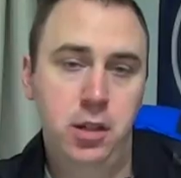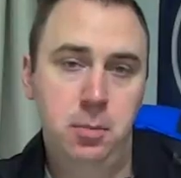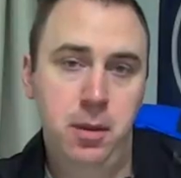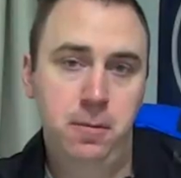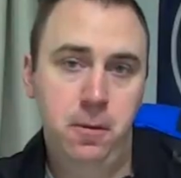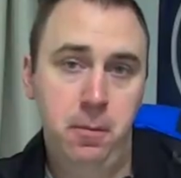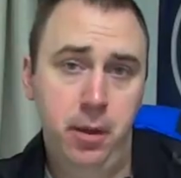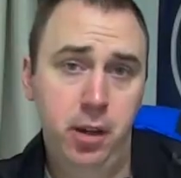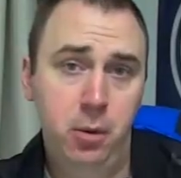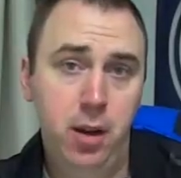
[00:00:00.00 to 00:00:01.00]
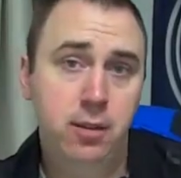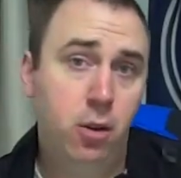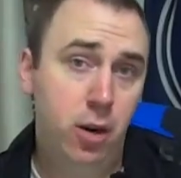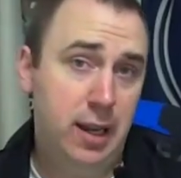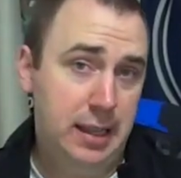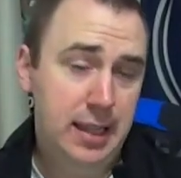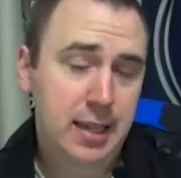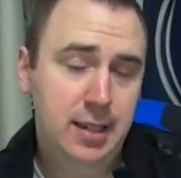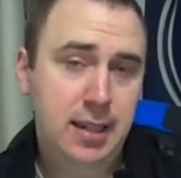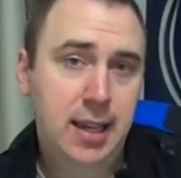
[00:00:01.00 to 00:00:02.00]
to be familiar with, or at
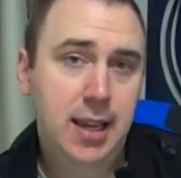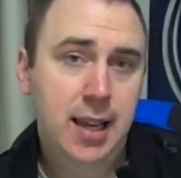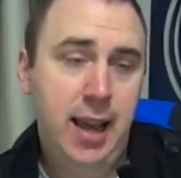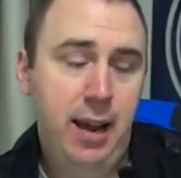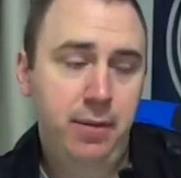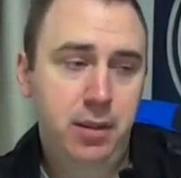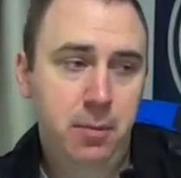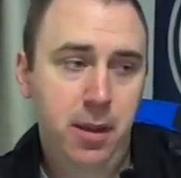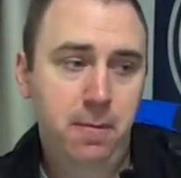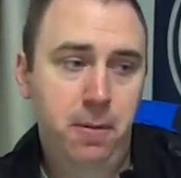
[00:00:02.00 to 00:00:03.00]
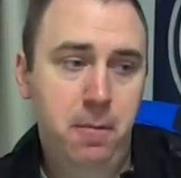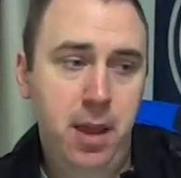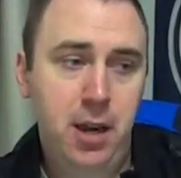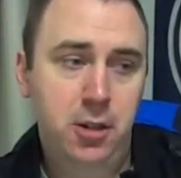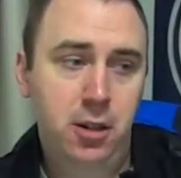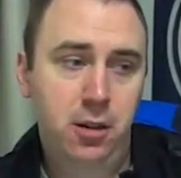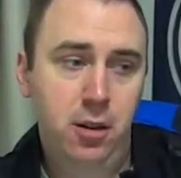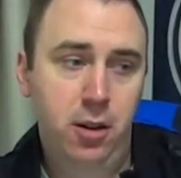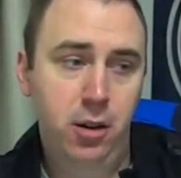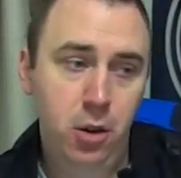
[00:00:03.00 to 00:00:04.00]
least have some information
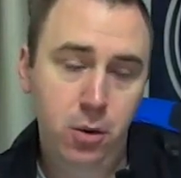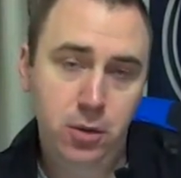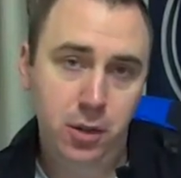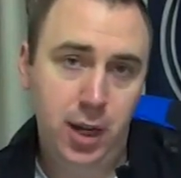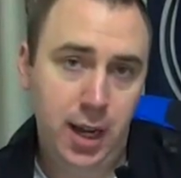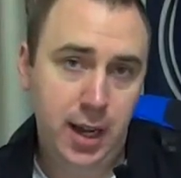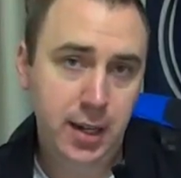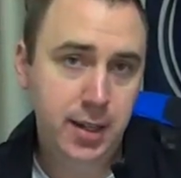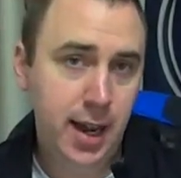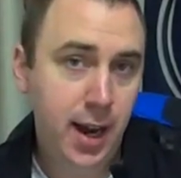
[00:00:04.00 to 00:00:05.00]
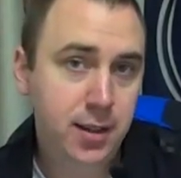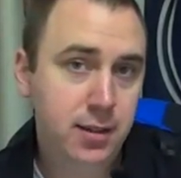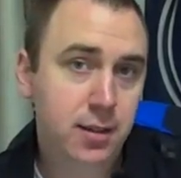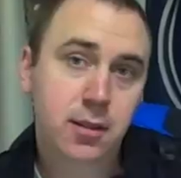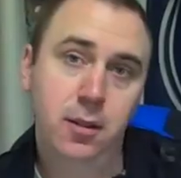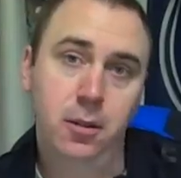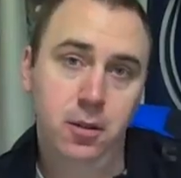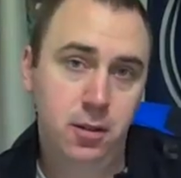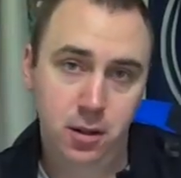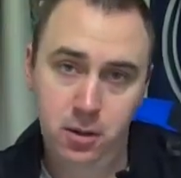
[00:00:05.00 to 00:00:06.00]
on who to contact to
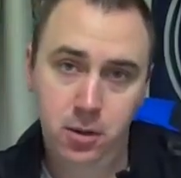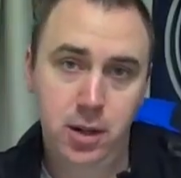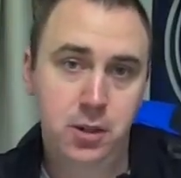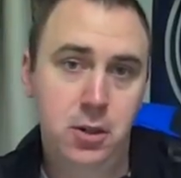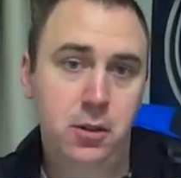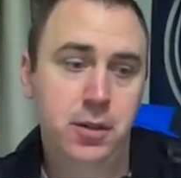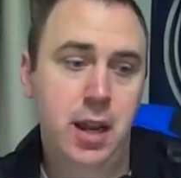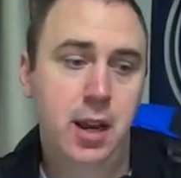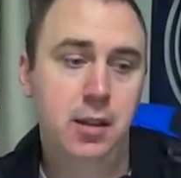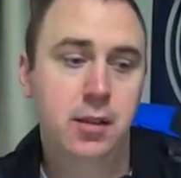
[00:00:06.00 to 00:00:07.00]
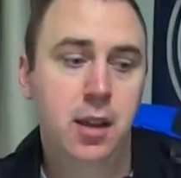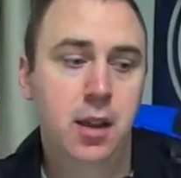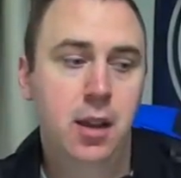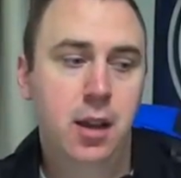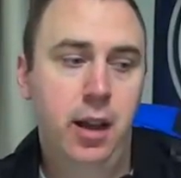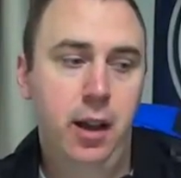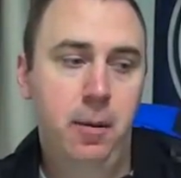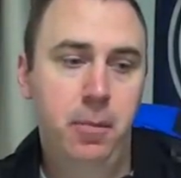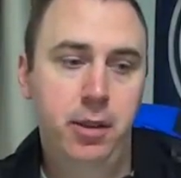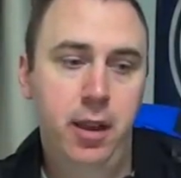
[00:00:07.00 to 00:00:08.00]
do additional settings,
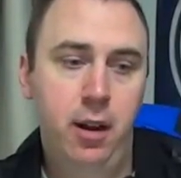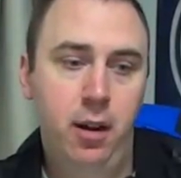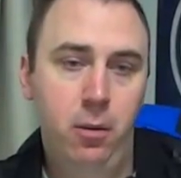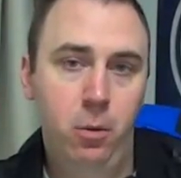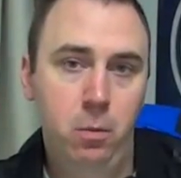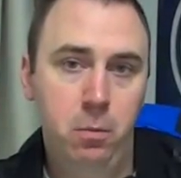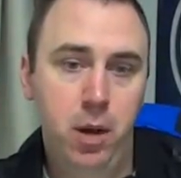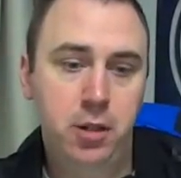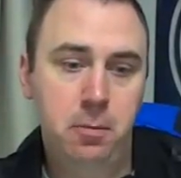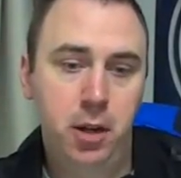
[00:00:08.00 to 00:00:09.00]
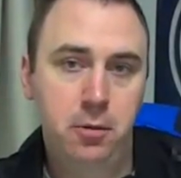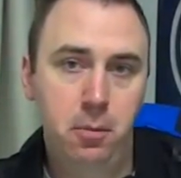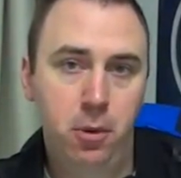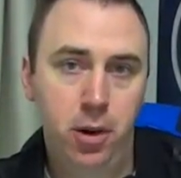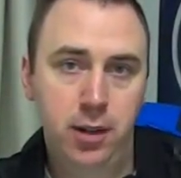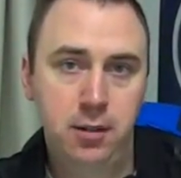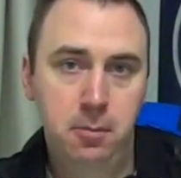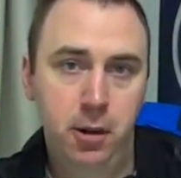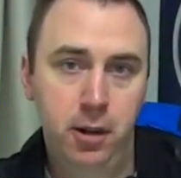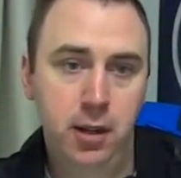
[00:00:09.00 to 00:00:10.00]
but they are much more
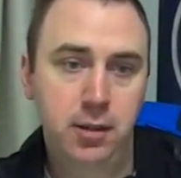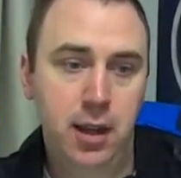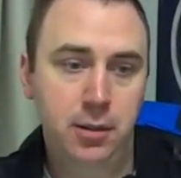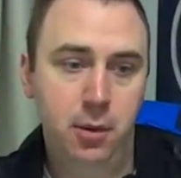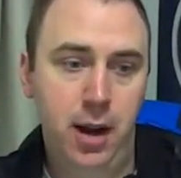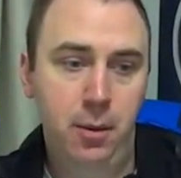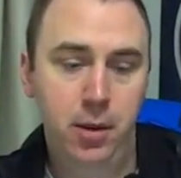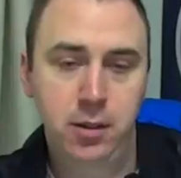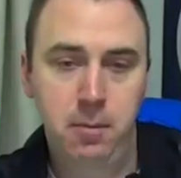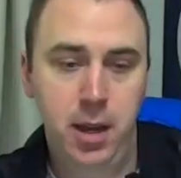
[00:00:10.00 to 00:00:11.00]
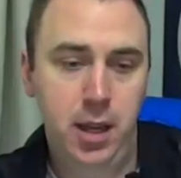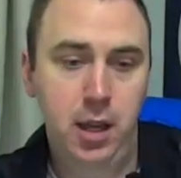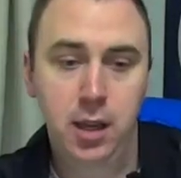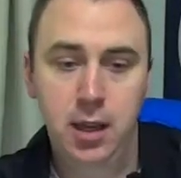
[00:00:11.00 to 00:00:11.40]
experienced. As where I went to many